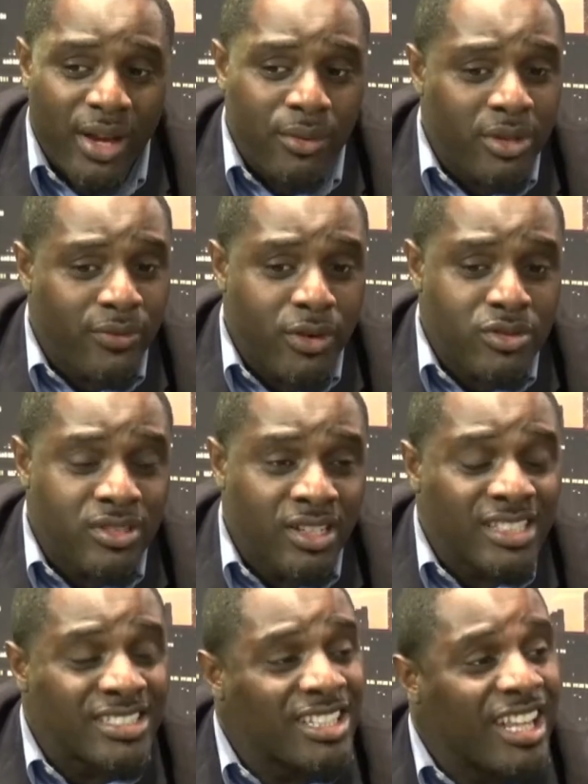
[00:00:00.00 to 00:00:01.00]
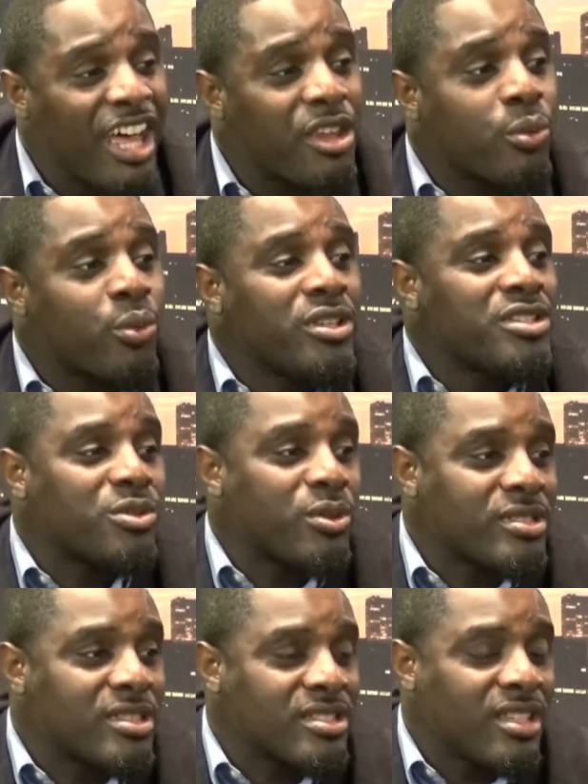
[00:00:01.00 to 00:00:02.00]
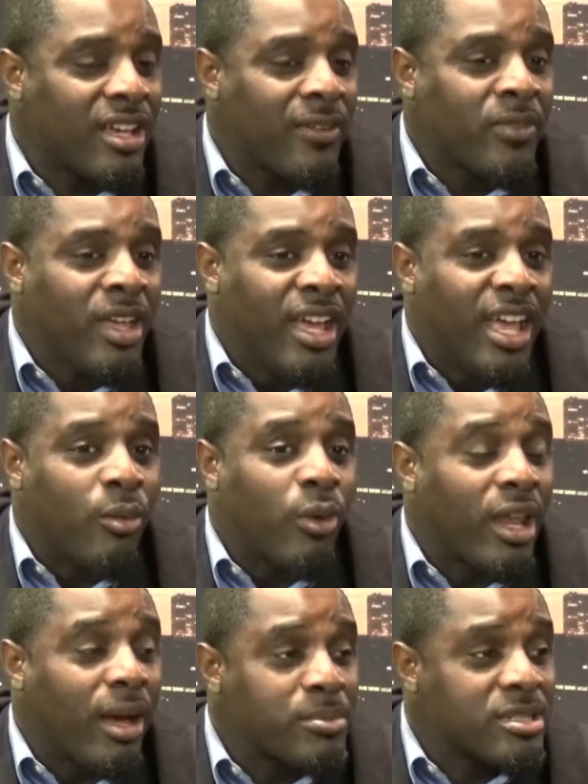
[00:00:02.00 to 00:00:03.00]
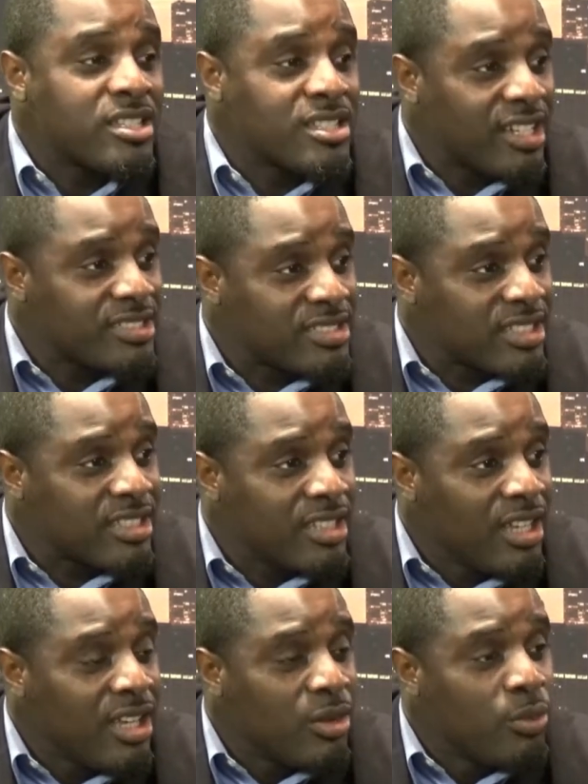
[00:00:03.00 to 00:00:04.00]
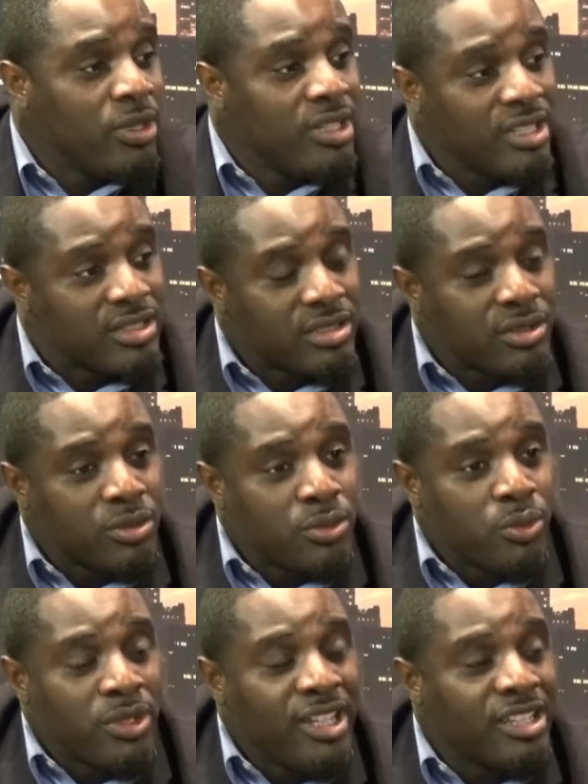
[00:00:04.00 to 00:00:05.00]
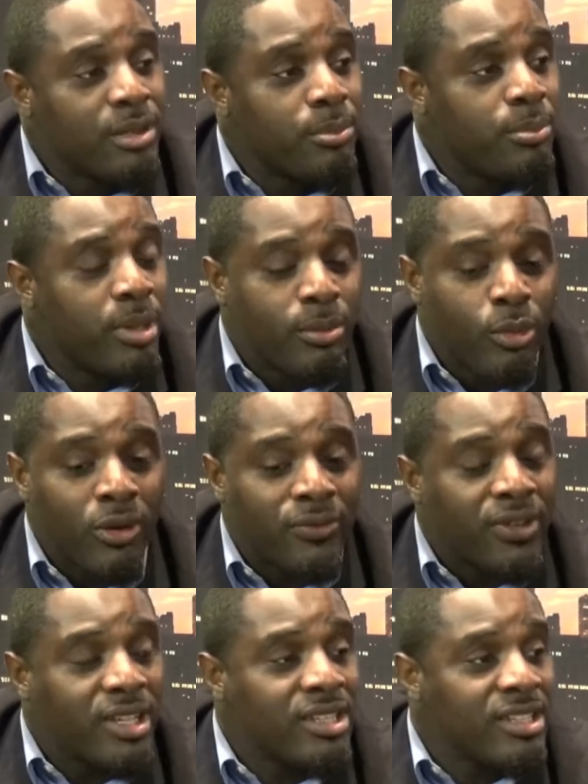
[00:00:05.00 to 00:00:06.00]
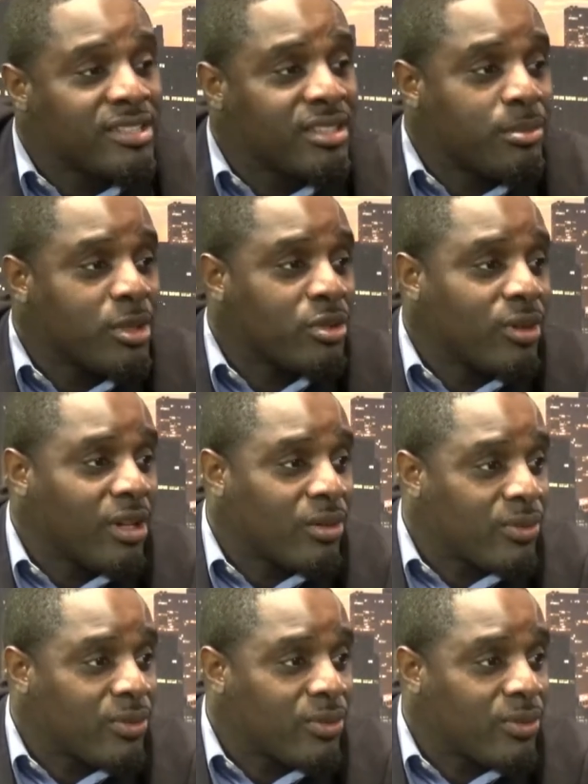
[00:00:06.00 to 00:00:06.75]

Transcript: diverse district. There's a lot of resources there. And what I'm suggesting we need to do, we need to put more funding into mental health.